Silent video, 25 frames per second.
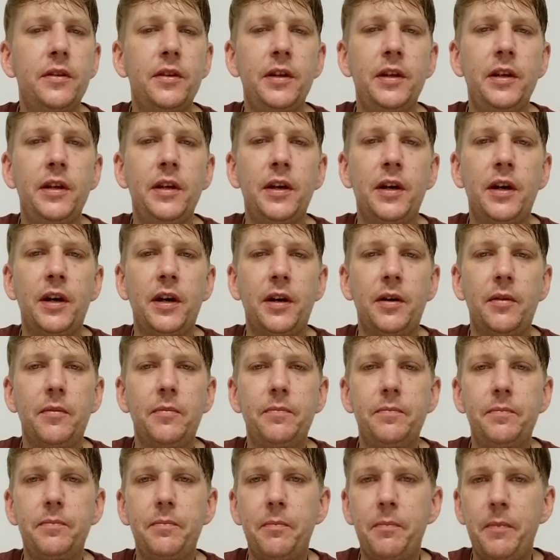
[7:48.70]
the
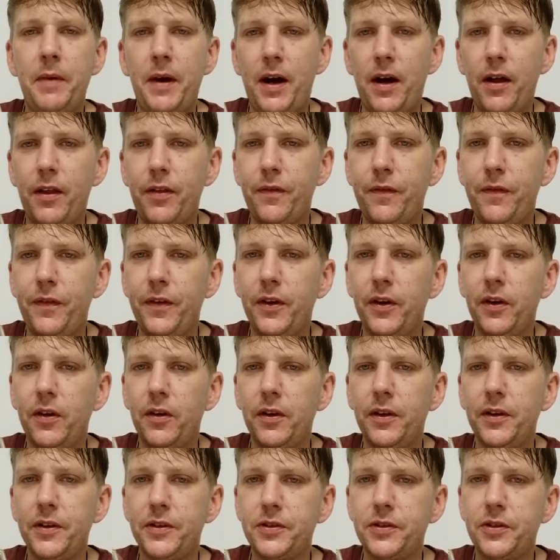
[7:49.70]

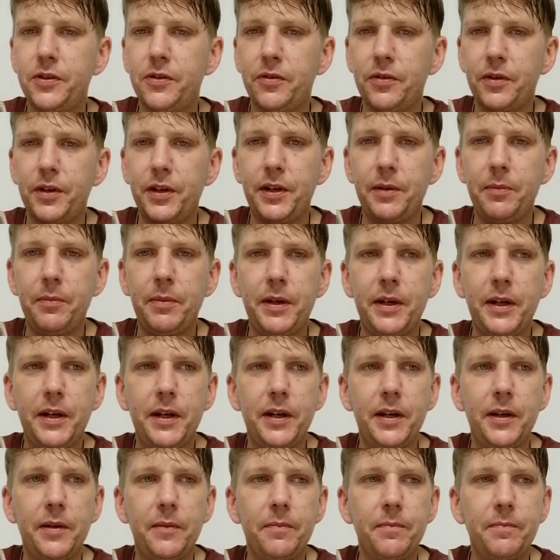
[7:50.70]
mouthfeel is
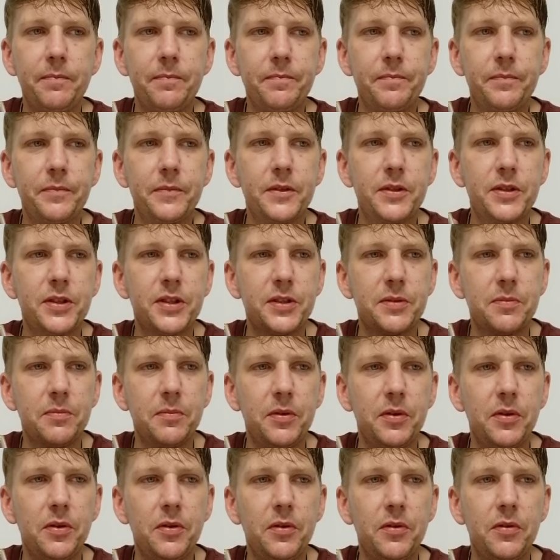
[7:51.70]
creamy,
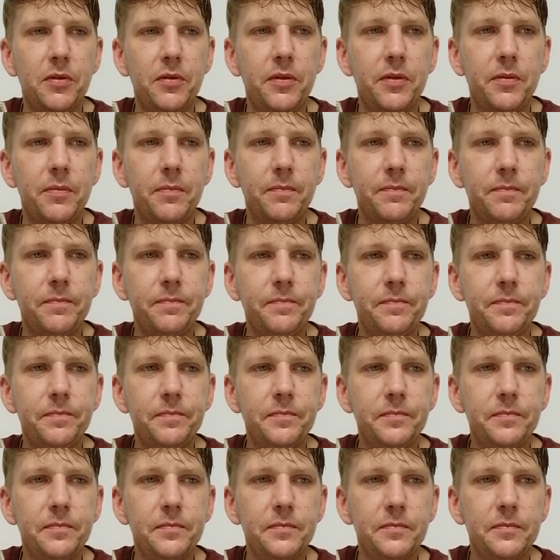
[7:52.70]
smooth.
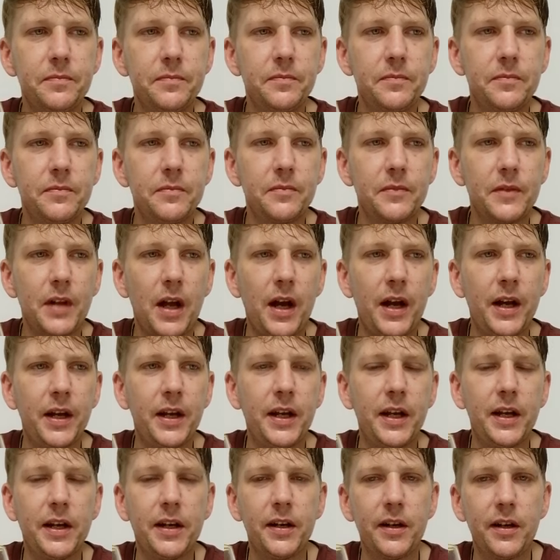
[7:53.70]
I
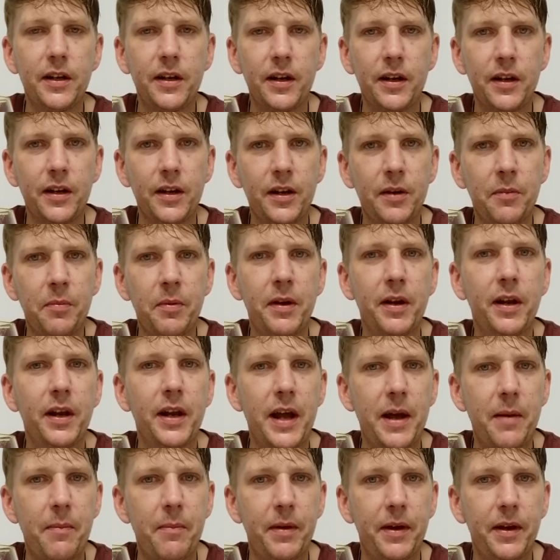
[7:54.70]
get a little bit of
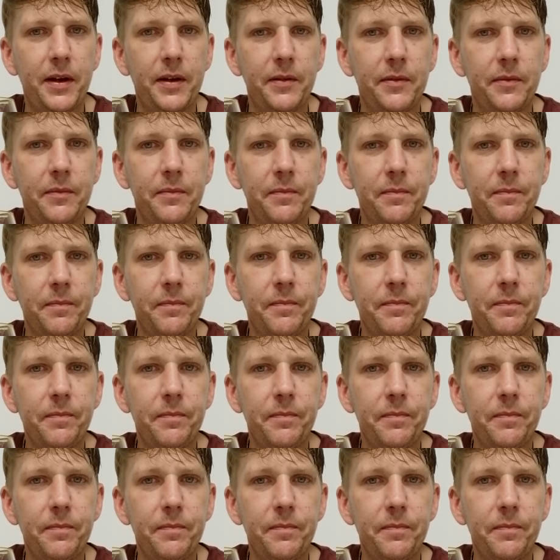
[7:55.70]
lemon.